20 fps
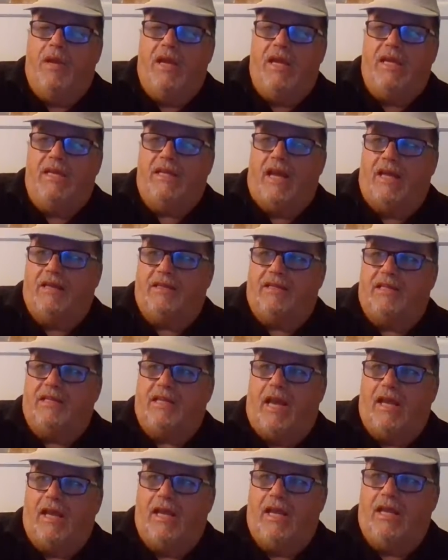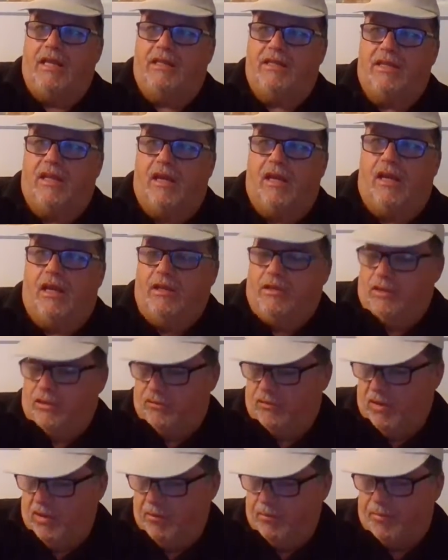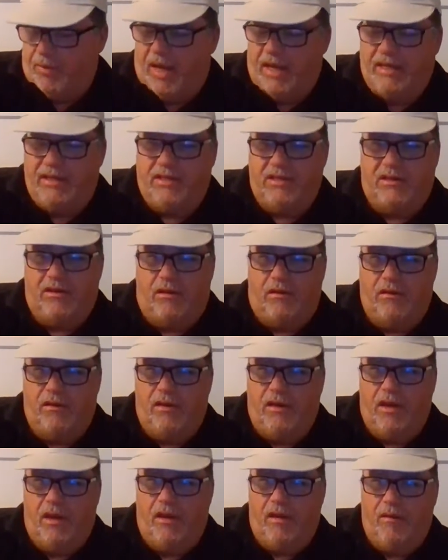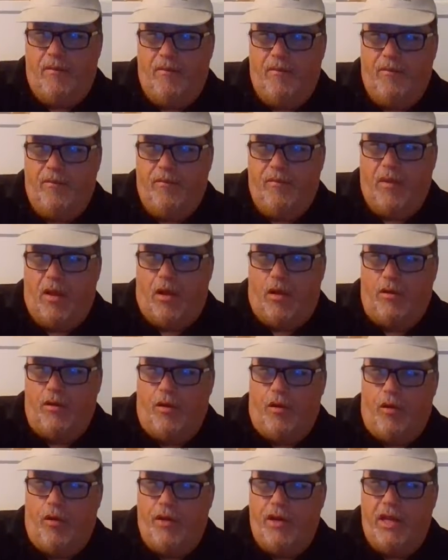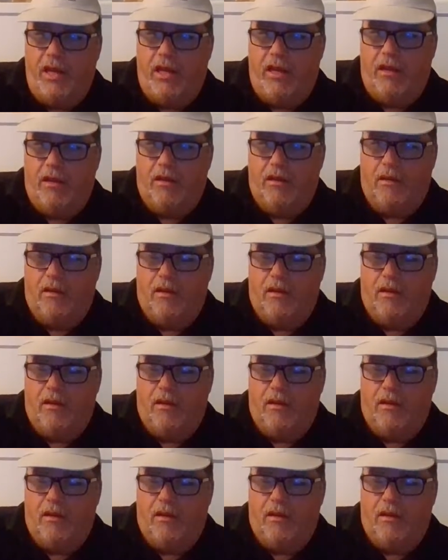Mead, as I say, it's a drink based on honey,